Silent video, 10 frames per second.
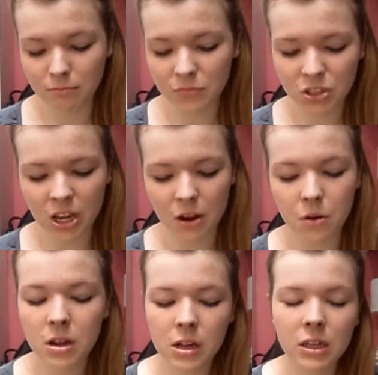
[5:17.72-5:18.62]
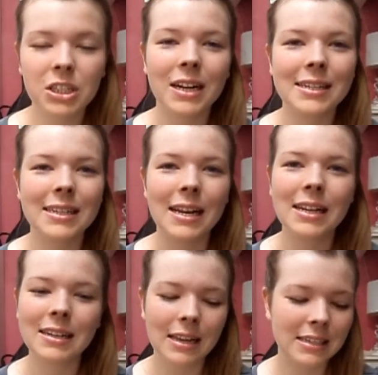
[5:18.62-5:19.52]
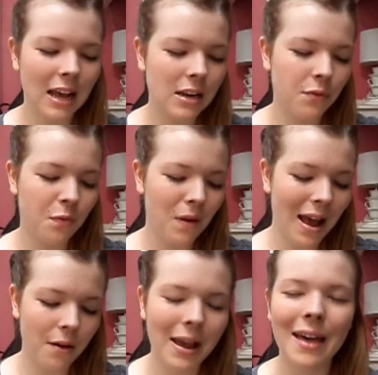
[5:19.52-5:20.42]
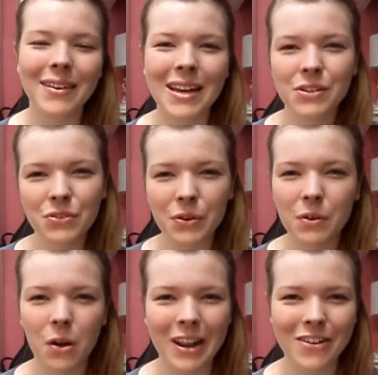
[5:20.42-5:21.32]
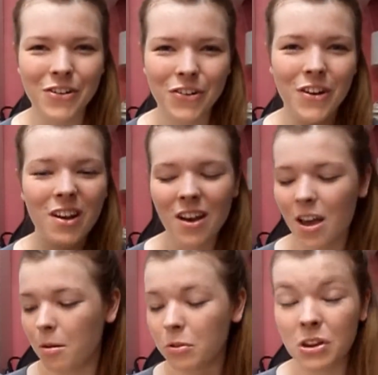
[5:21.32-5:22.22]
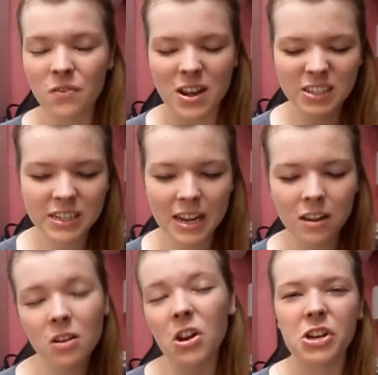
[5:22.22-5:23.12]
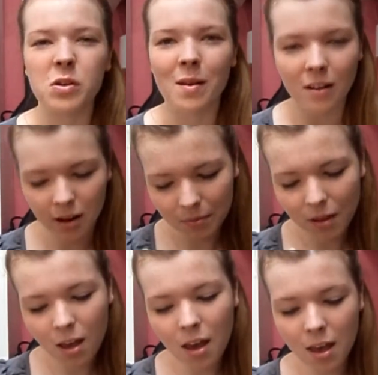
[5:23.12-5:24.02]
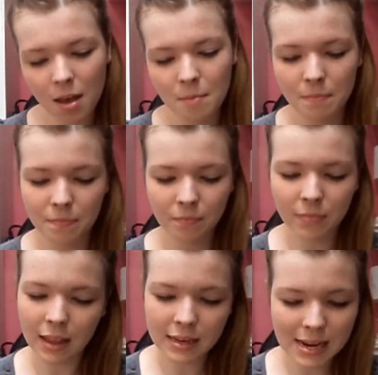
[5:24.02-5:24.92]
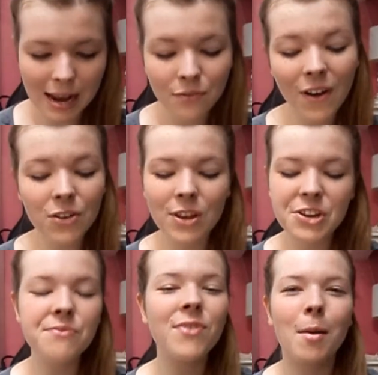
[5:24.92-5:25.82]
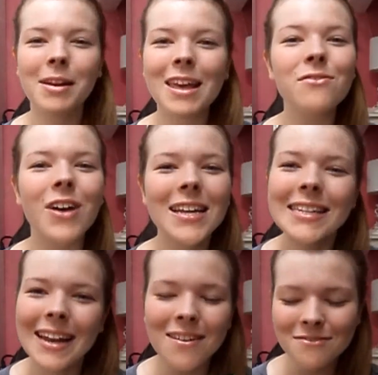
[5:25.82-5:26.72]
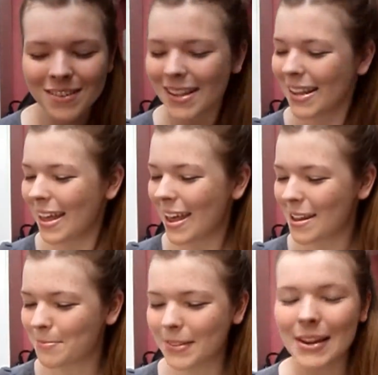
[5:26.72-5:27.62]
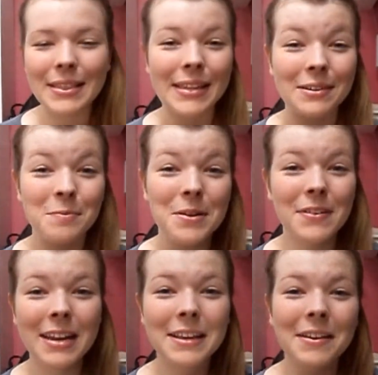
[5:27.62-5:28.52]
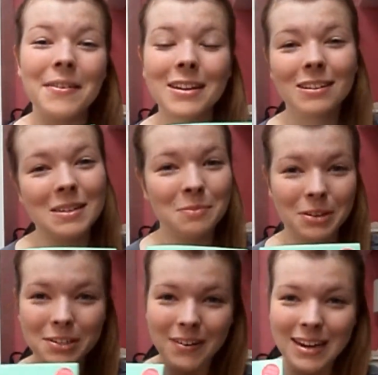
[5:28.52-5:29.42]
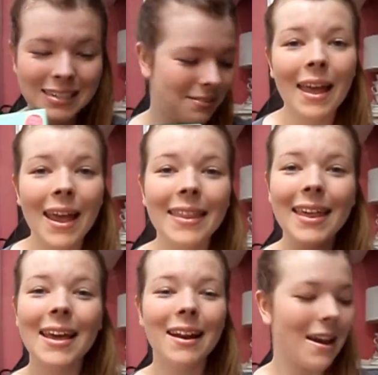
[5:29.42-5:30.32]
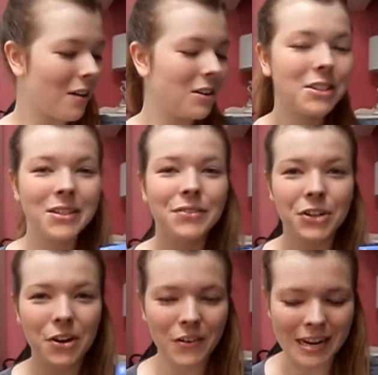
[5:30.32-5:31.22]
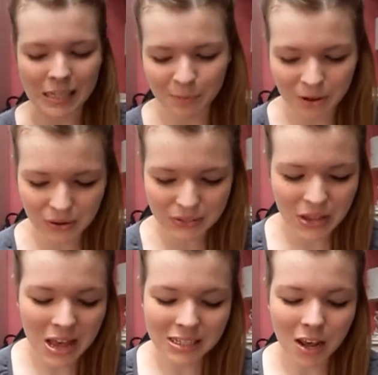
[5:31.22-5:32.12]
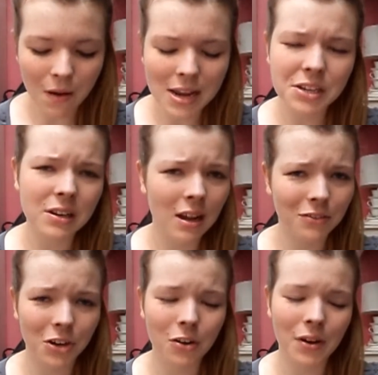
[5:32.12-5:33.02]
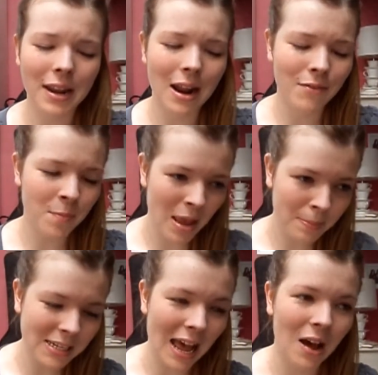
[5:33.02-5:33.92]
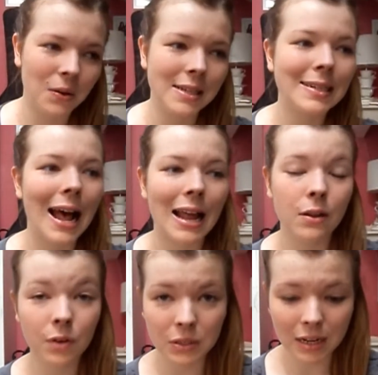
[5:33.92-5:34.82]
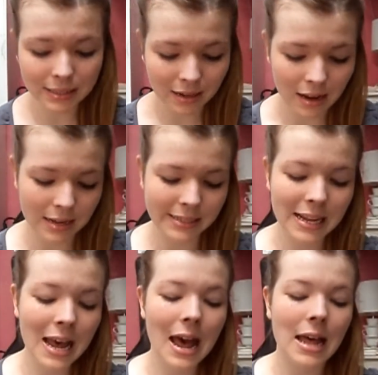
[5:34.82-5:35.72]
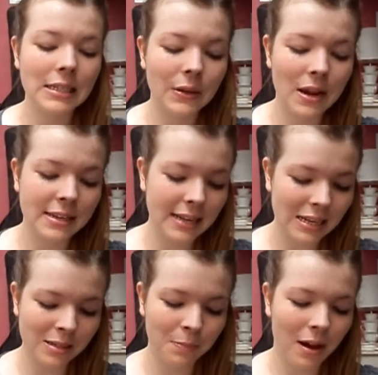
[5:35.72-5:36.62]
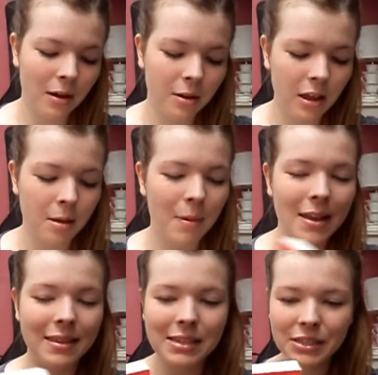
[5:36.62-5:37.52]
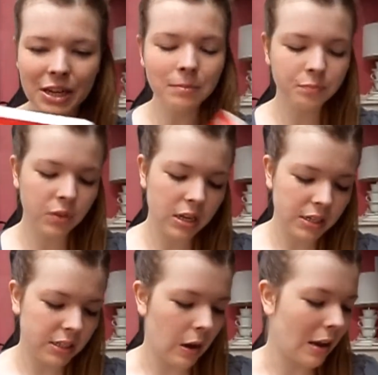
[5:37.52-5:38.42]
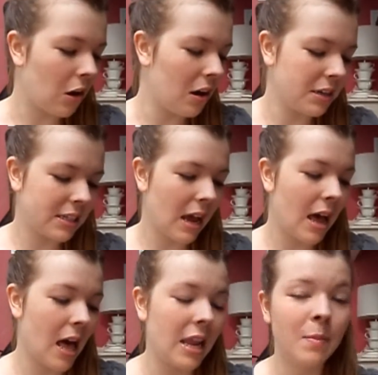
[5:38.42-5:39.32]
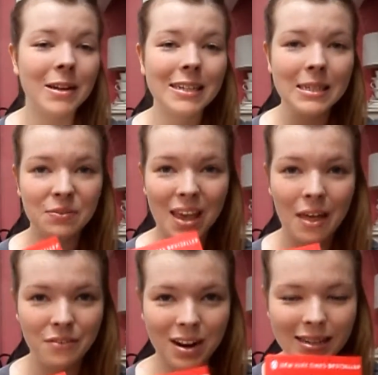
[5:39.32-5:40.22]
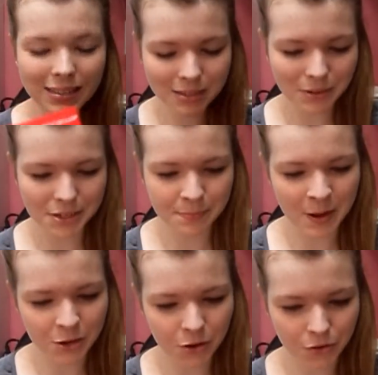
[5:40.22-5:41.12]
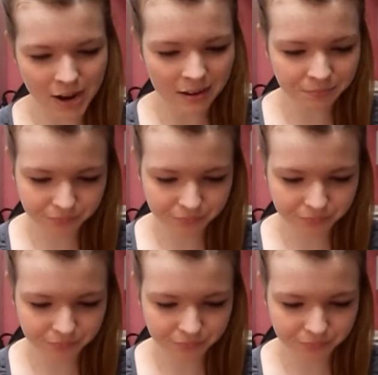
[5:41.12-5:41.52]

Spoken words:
So she has to, it's kind of how Kath gets through college, or university, college in America. Tale of fan fiction, family and first love. So I thought that would be a really cute, interesting book to read. Then I got 2 of John Green's books. So I do love John Green. I've read Paper Towns and The Fault in Our Stars, and so I decided to buy these 2. So I got An Abundance of Katherines, which is by John Green,